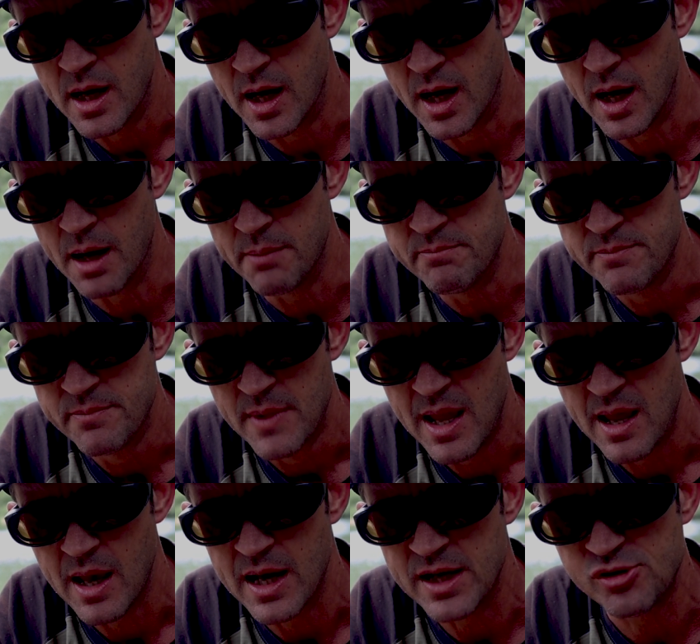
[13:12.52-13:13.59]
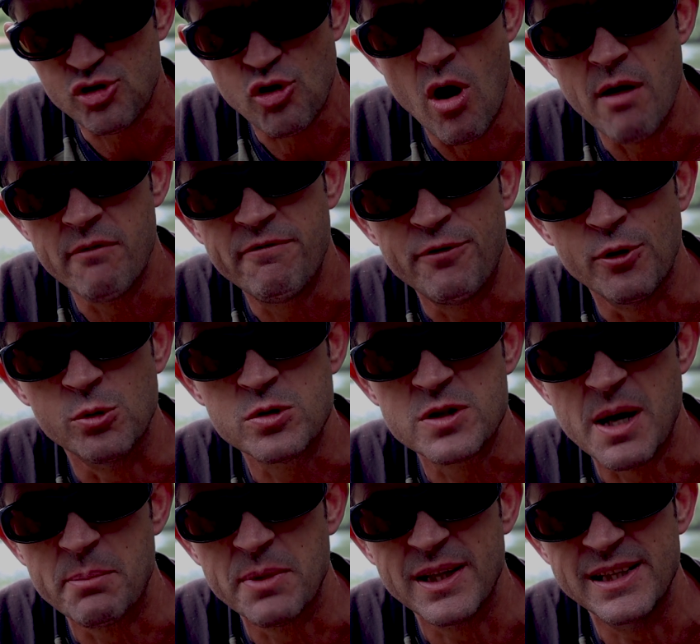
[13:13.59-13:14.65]
and try and fool
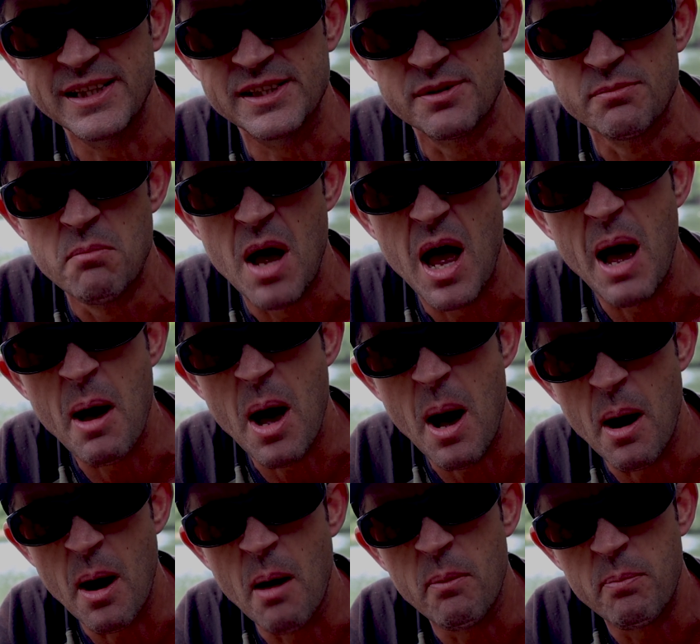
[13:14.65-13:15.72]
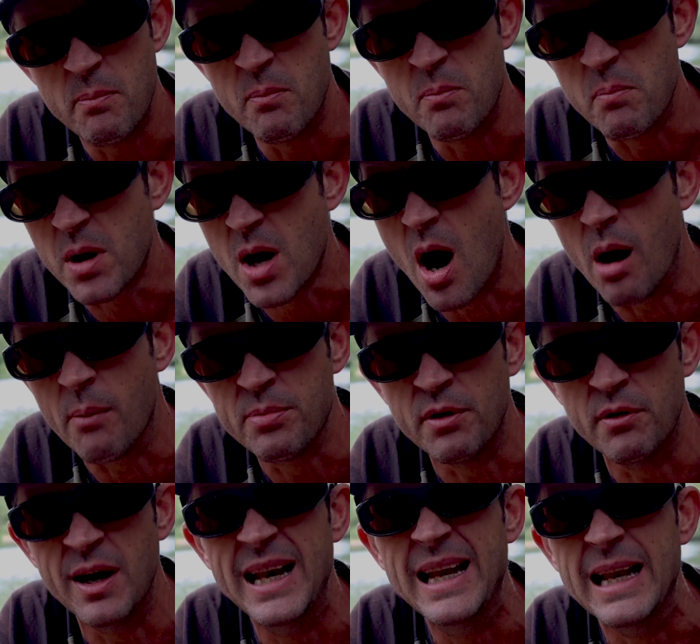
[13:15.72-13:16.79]
some of these carp
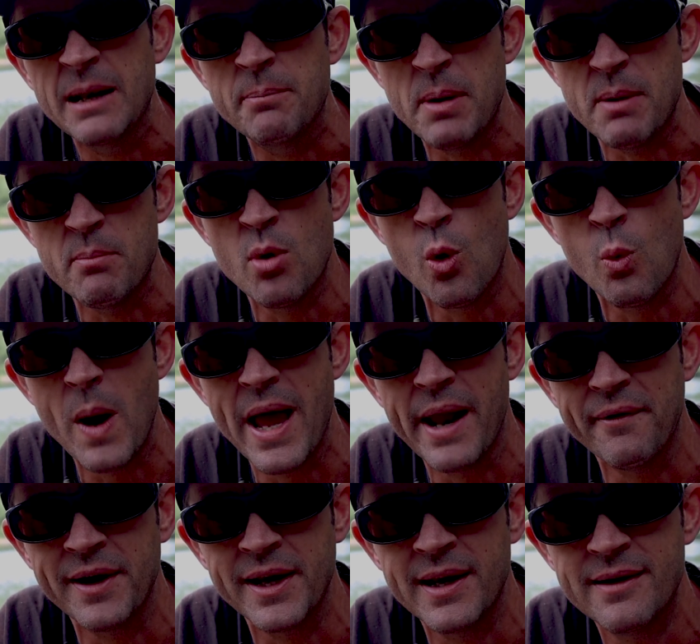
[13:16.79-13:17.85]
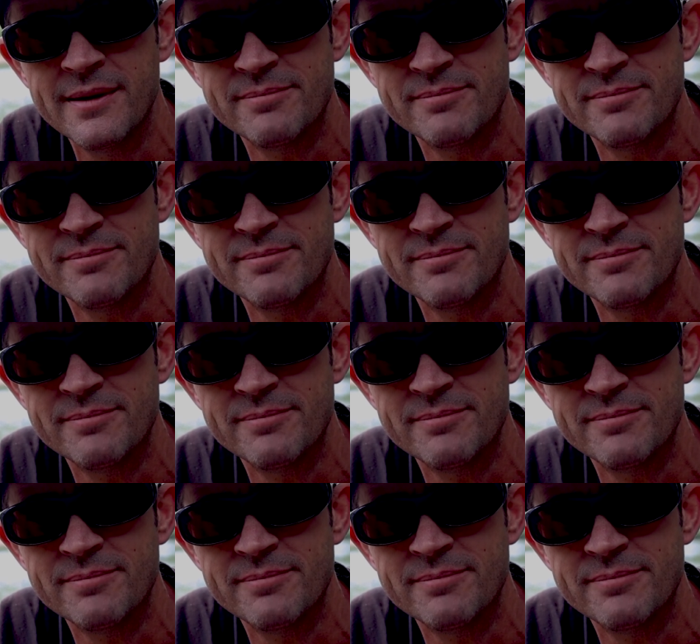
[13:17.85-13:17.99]
that are a little bit more wary.